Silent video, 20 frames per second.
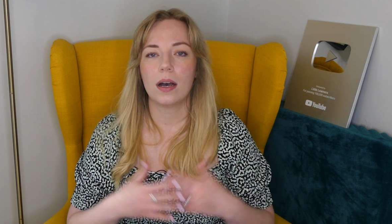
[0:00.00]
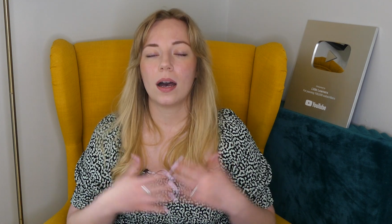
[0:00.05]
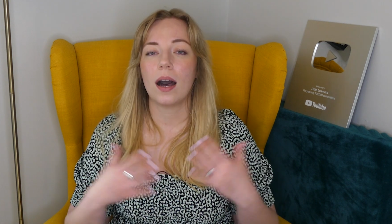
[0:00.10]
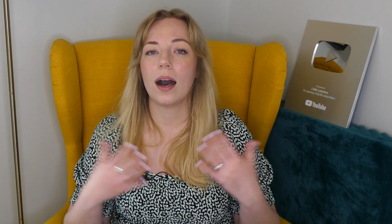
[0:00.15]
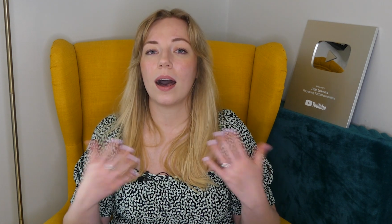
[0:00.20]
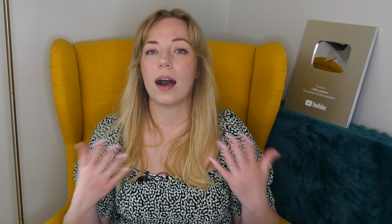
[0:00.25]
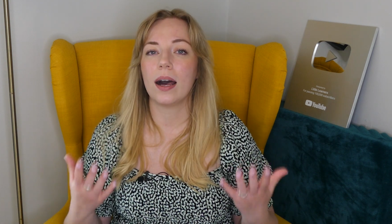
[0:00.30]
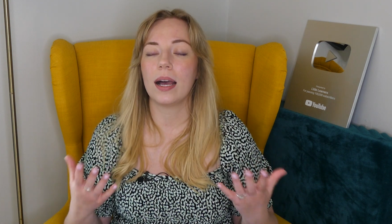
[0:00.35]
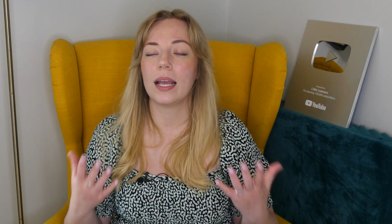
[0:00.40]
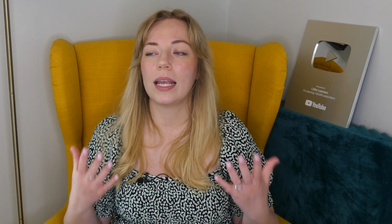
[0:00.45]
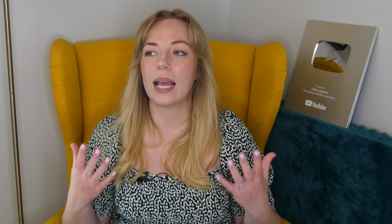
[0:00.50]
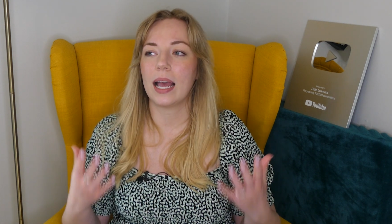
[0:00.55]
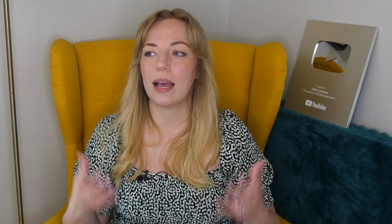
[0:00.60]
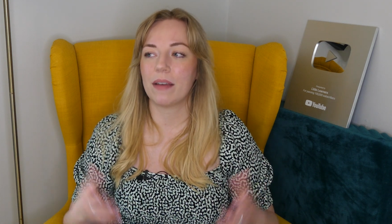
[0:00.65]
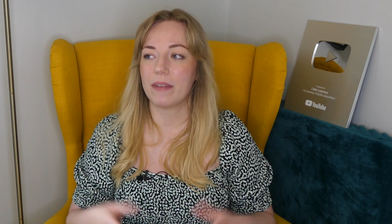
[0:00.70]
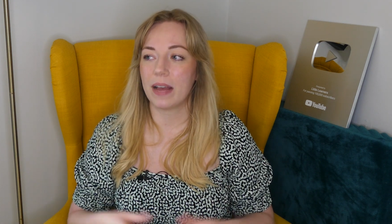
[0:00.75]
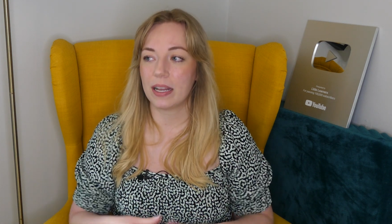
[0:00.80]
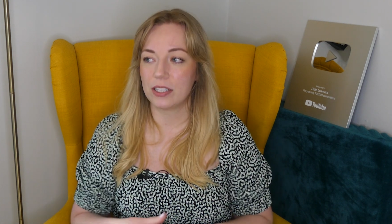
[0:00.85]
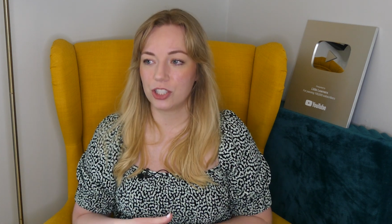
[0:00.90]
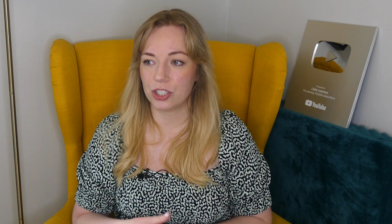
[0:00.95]
I
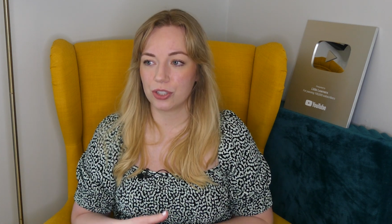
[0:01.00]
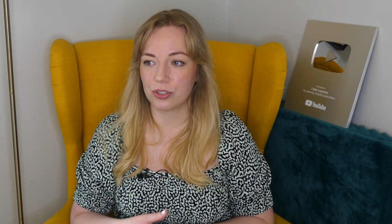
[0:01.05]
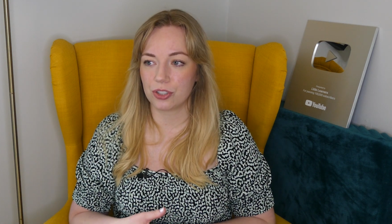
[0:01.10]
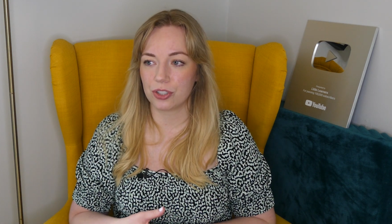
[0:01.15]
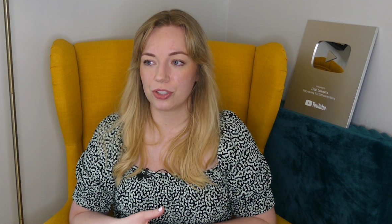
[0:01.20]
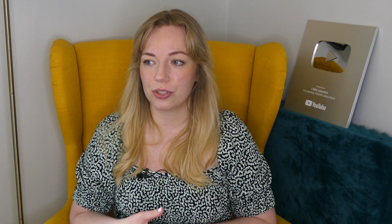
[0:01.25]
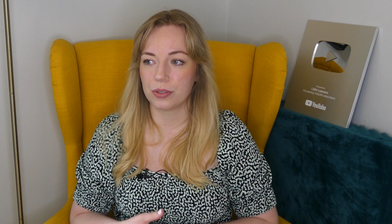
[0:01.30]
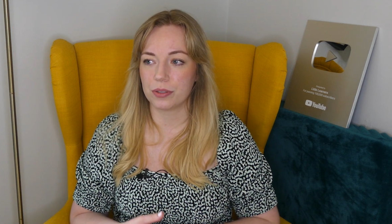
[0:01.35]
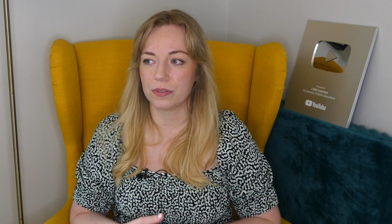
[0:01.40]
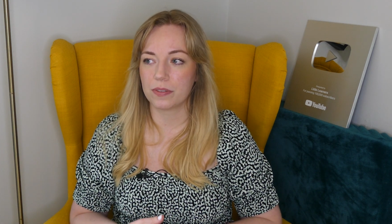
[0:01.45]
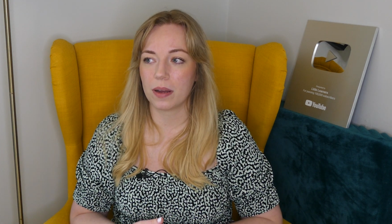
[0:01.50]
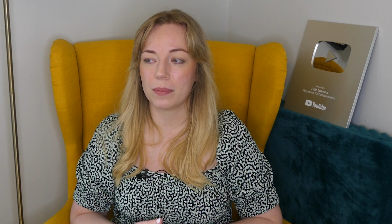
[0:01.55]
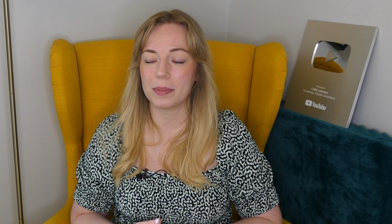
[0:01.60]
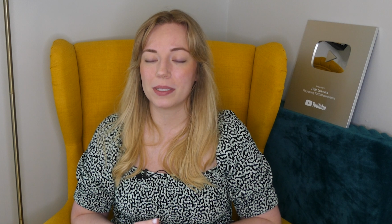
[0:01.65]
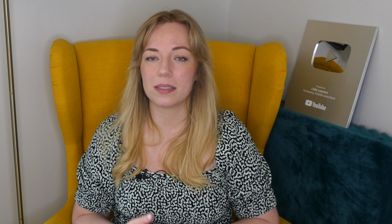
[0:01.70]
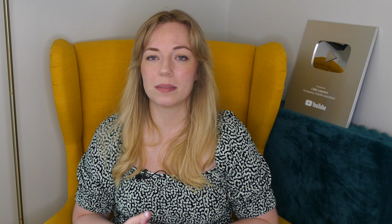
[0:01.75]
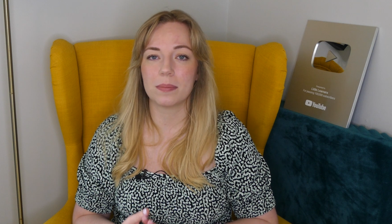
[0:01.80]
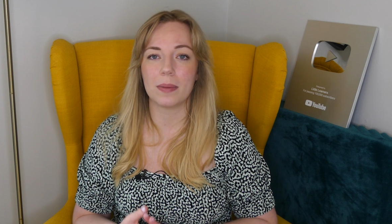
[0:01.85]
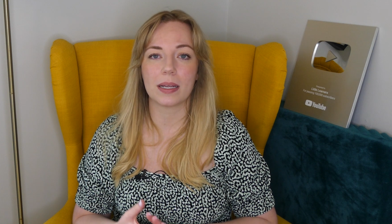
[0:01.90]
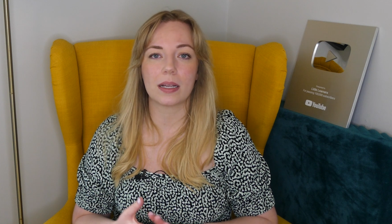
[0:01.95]
have had children who have come
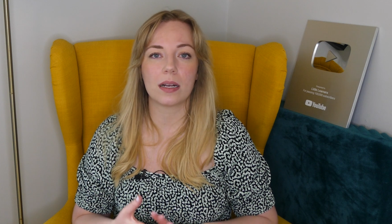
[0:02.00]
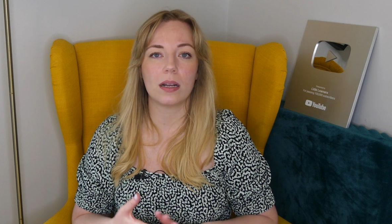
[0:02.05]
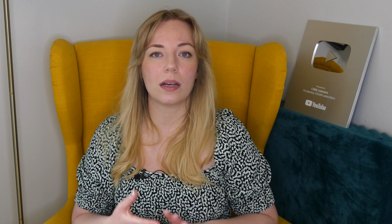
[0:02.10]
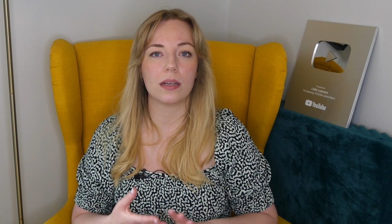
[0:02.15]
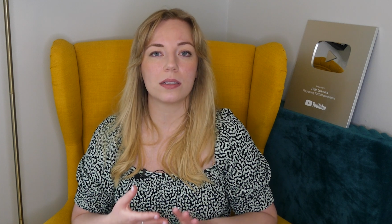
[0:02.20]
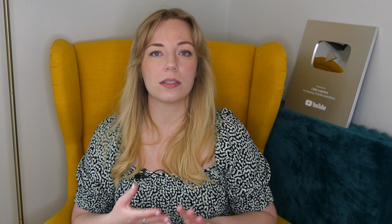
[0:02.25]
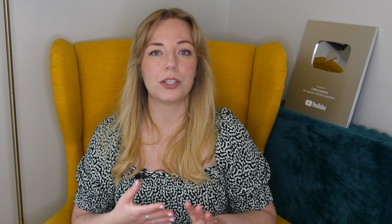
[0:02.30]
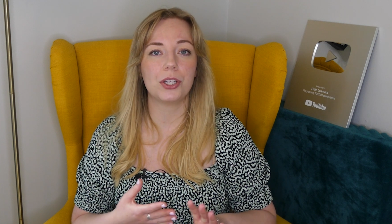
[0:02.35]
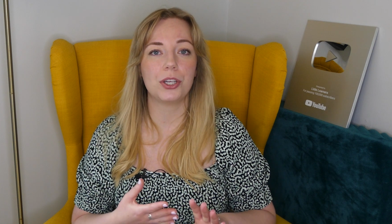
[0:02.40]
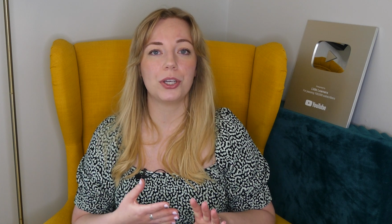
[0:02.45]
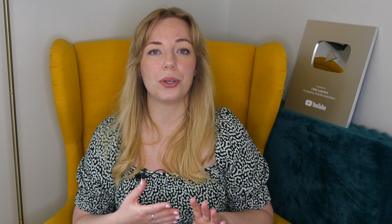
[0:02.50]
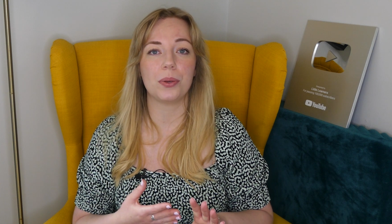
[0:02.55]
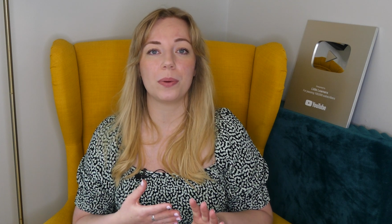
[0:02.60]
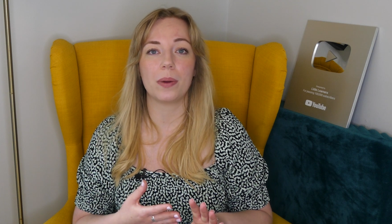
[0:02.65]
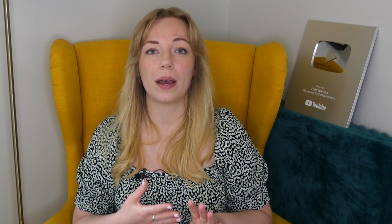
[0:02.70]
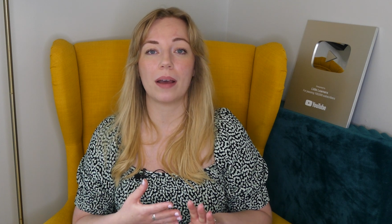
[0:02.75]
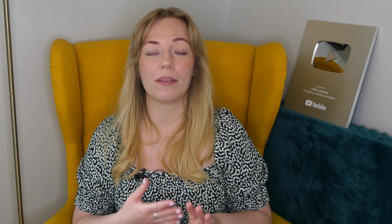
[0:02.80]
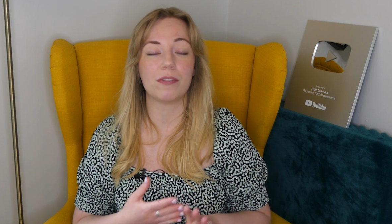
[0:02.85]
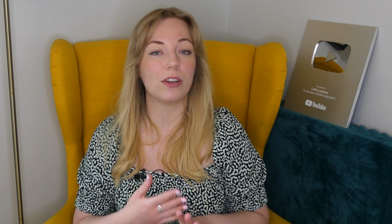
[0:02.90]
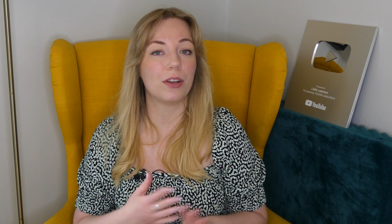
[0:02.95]
into my class who
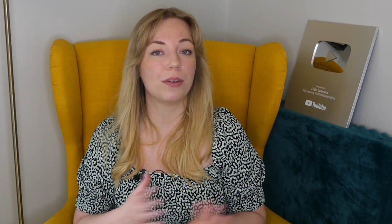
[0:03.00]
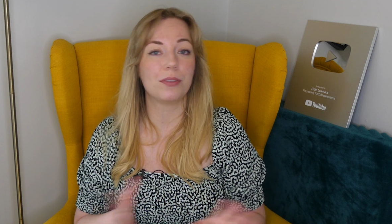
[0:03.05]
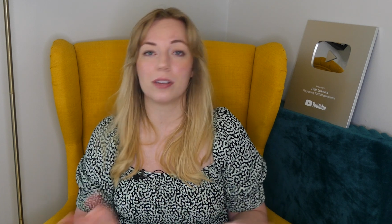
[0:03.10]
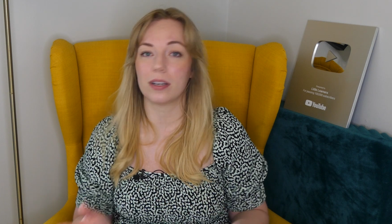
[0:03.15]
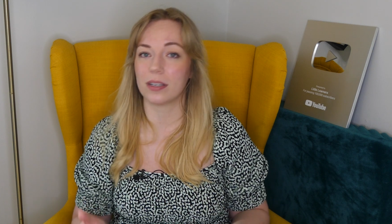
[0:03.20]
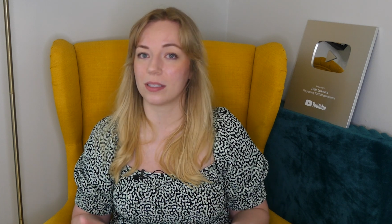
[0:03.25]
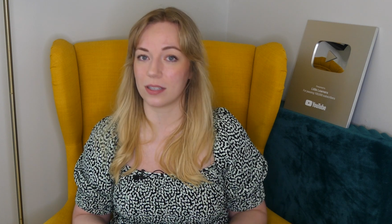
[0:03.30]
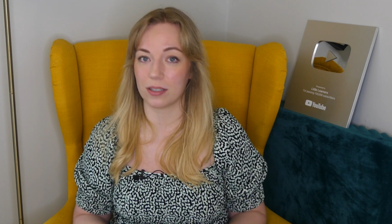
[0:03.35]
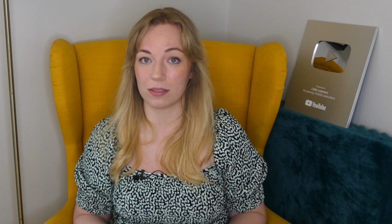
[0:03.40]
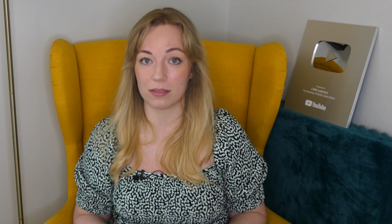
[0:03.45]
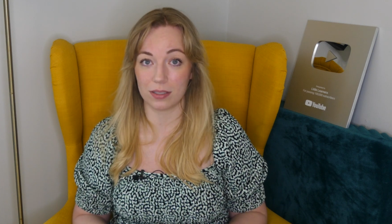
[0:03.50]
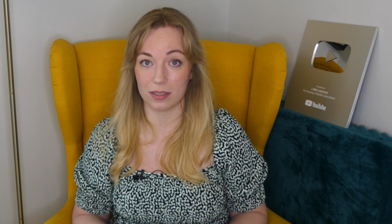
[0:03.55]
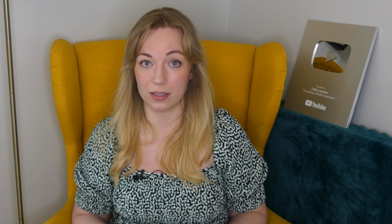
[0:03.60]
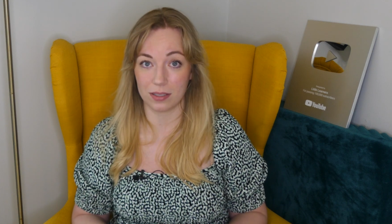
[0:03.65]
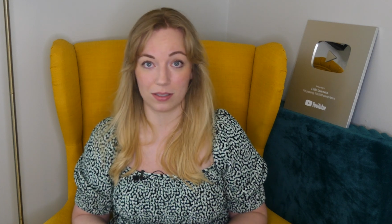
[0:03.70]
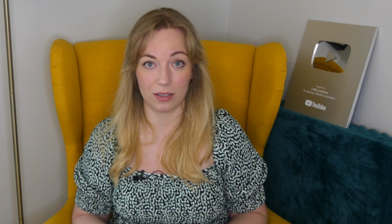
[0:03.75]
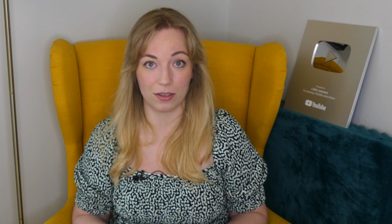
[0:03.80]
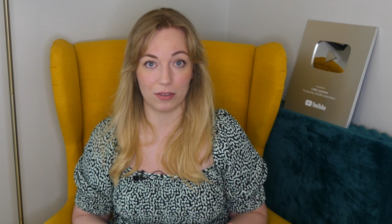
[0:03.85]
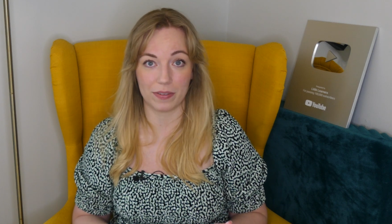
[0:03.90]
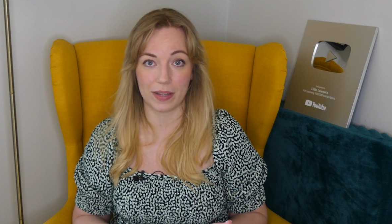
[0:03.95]
have no
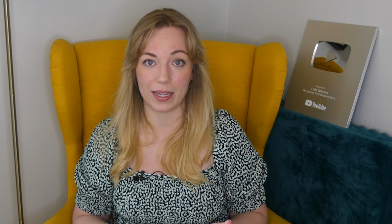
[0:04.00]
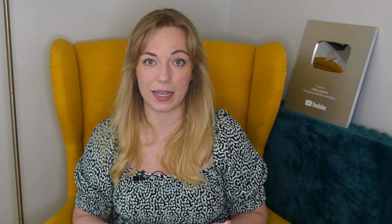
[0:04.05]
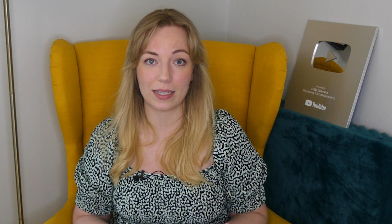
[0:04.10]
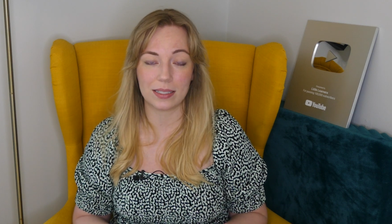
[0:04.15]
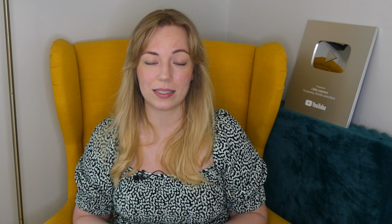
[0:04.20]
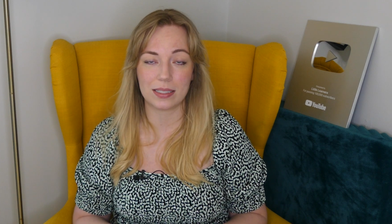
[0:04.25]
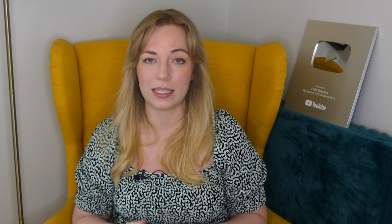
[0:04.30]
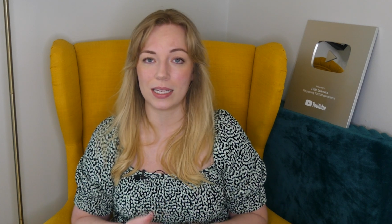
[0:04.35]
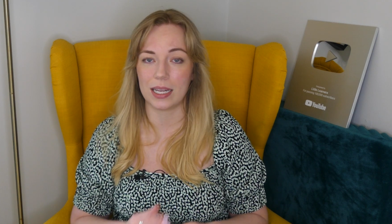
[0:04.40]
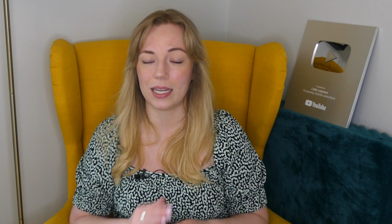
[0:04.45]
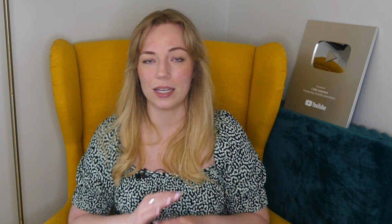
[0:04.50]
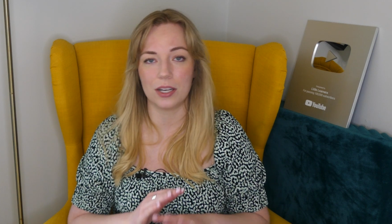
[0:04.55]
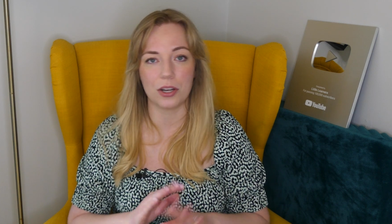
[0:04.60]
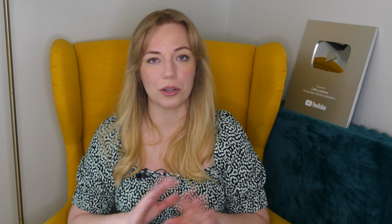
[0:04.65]
diagnosis of ASD,